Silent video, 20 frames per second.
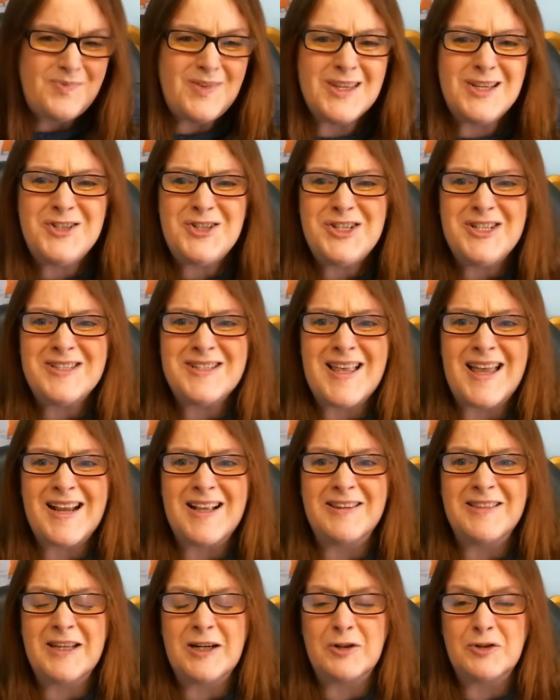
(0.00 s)
And she's like a
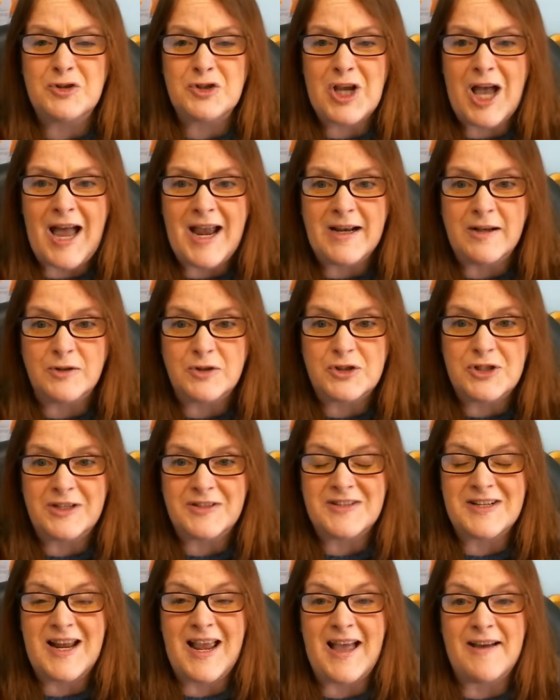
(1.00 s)
little child. She
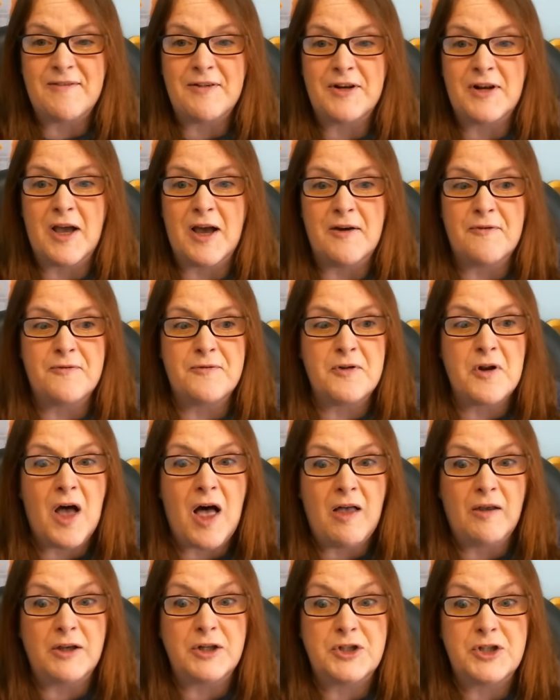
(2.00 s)
doesn't have enough
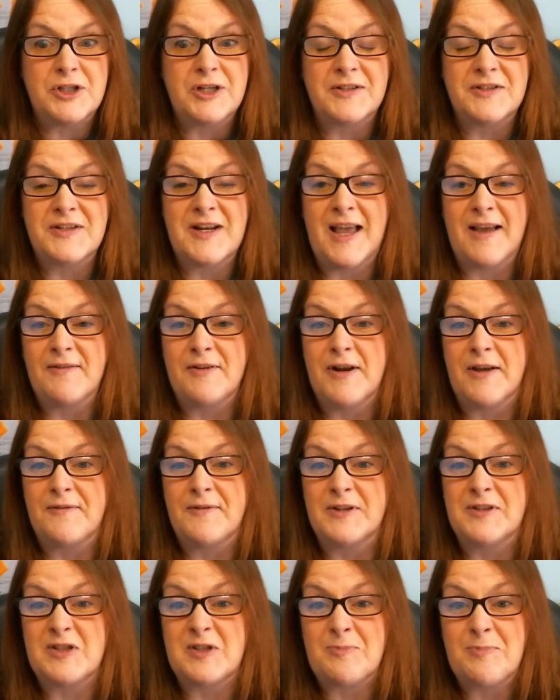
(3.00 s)
knowledge. She doesn't have enough
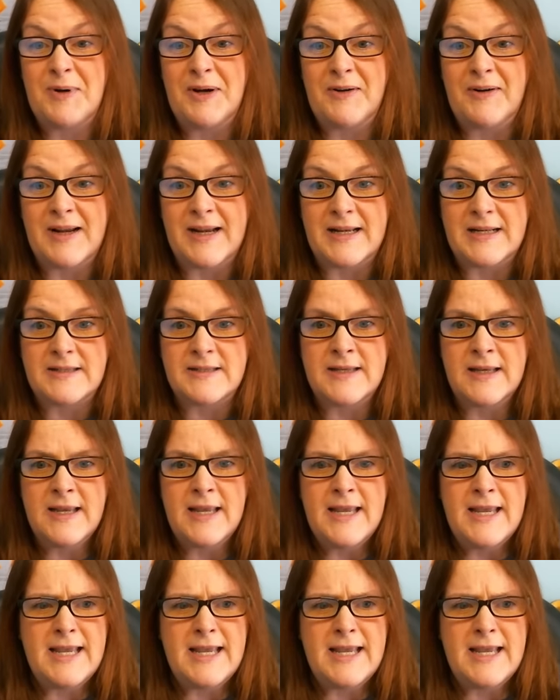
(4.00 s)
experience.